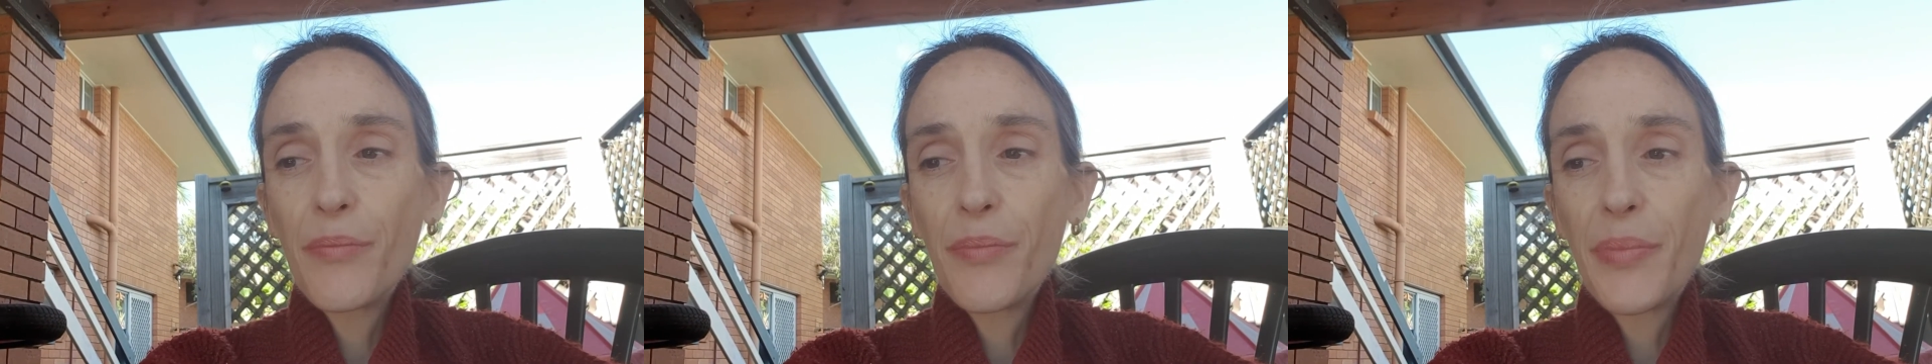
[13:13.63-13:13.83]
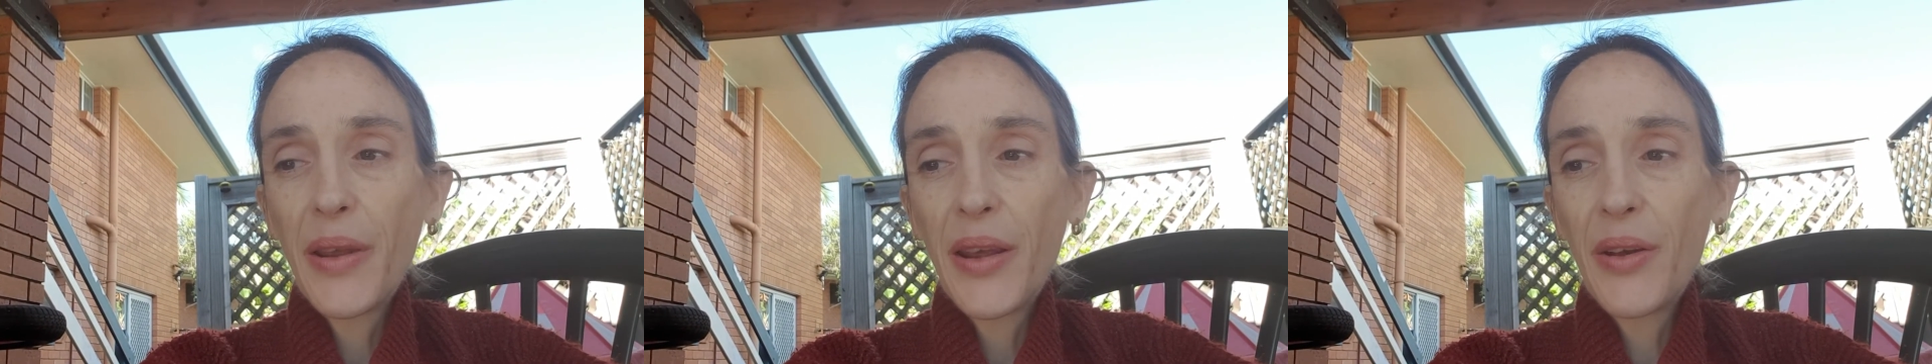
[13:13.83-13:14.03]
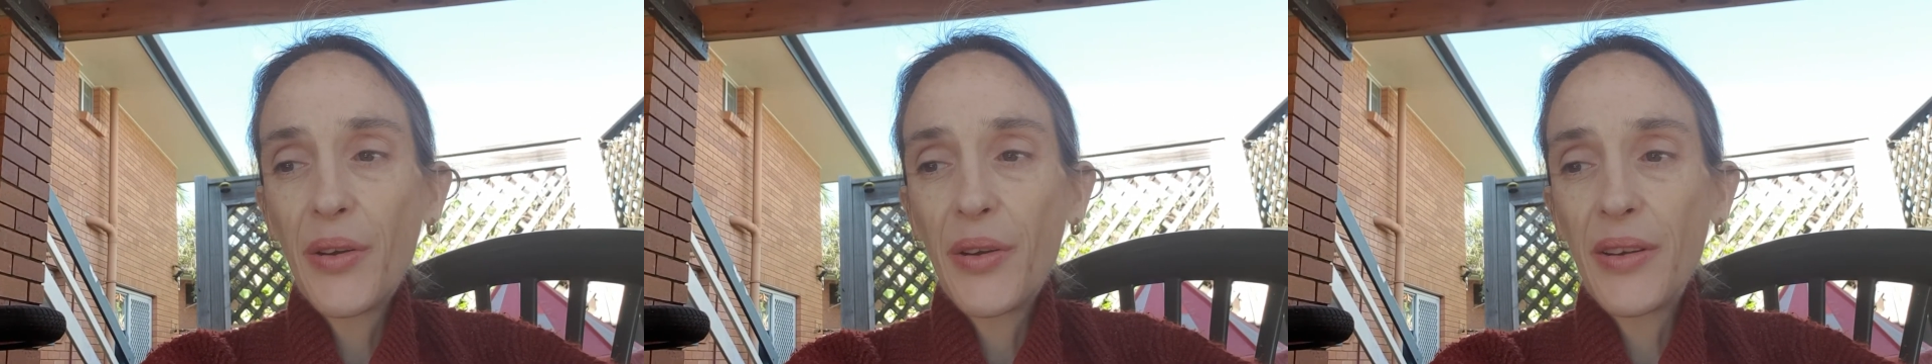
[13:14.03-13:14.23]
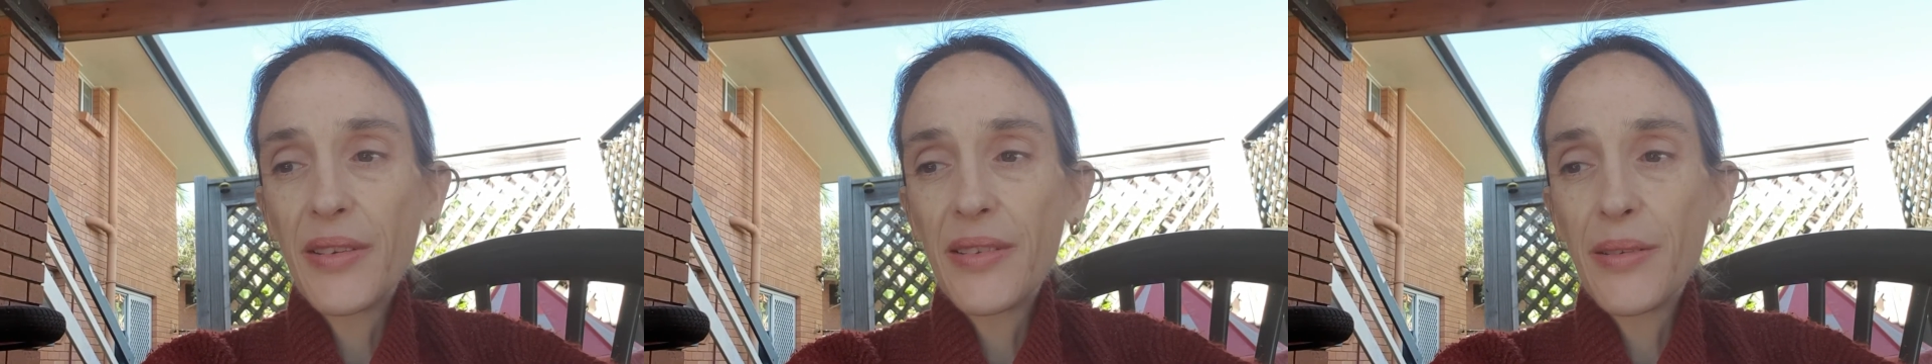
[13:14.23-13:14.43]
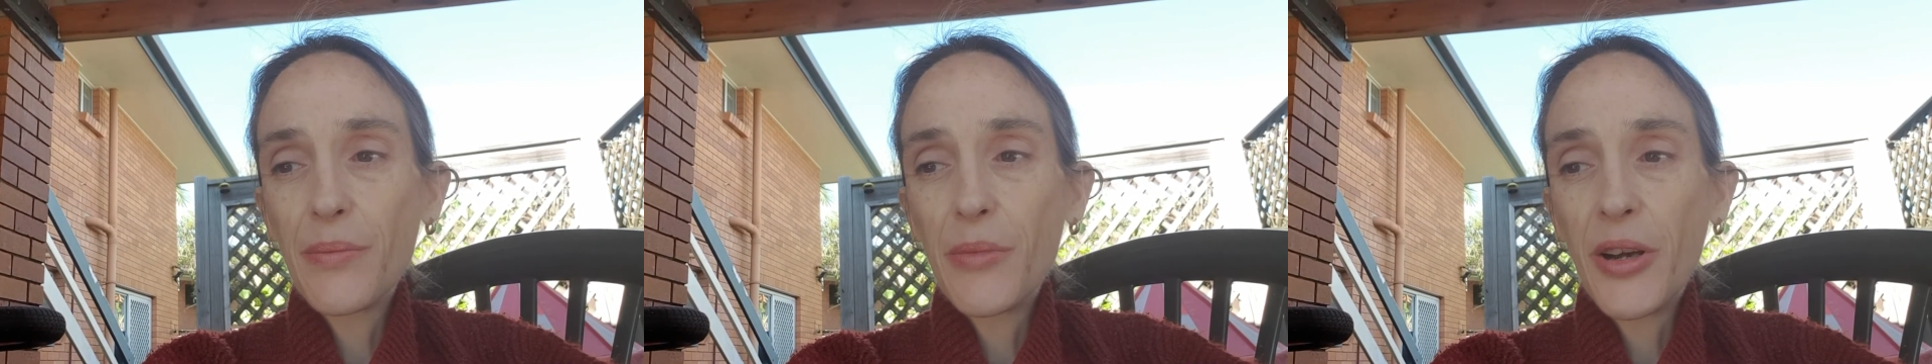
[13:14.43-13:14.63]

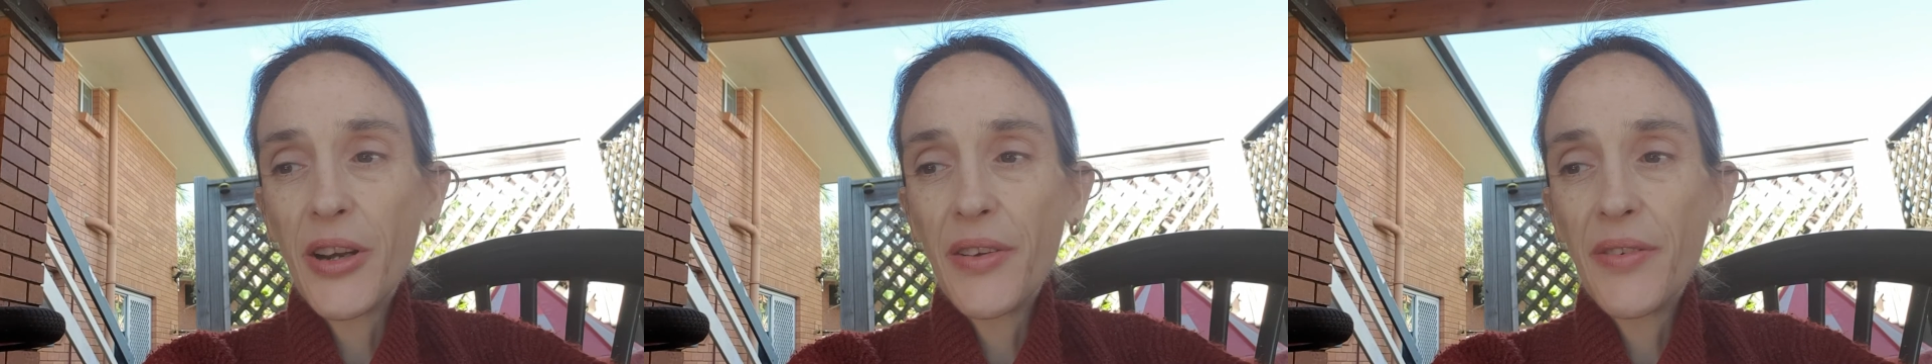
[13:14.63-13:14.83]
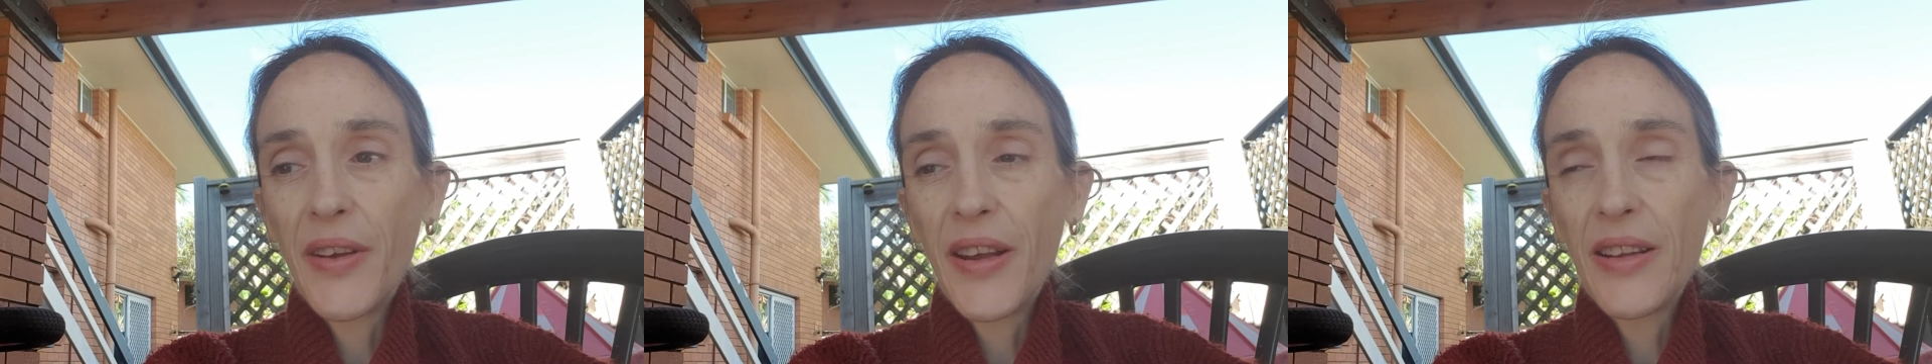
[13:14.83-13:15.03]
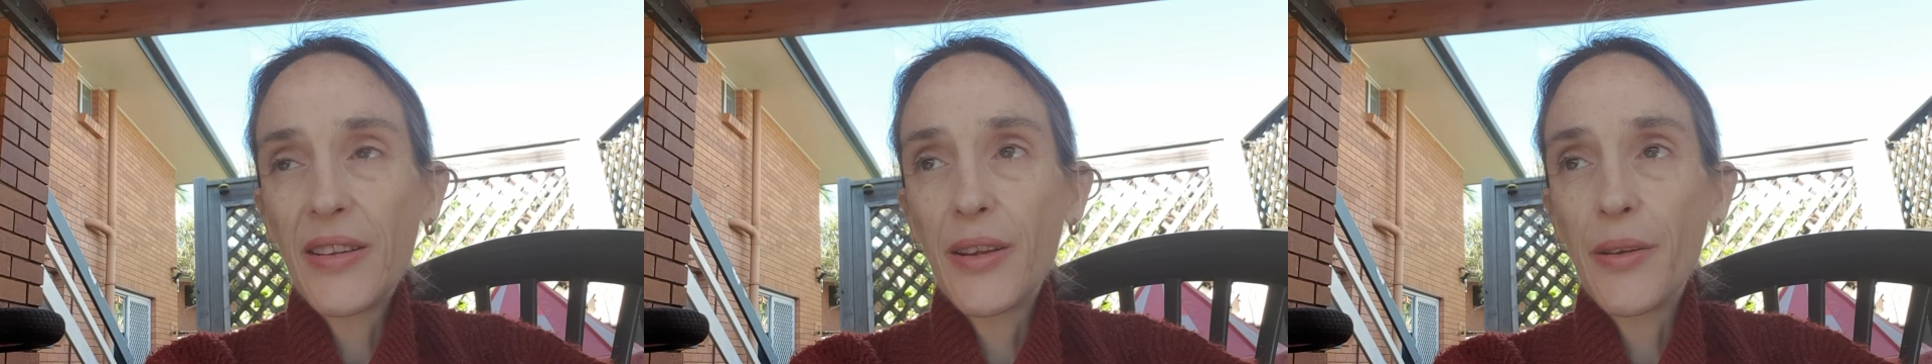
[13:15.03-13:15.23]
because it might affect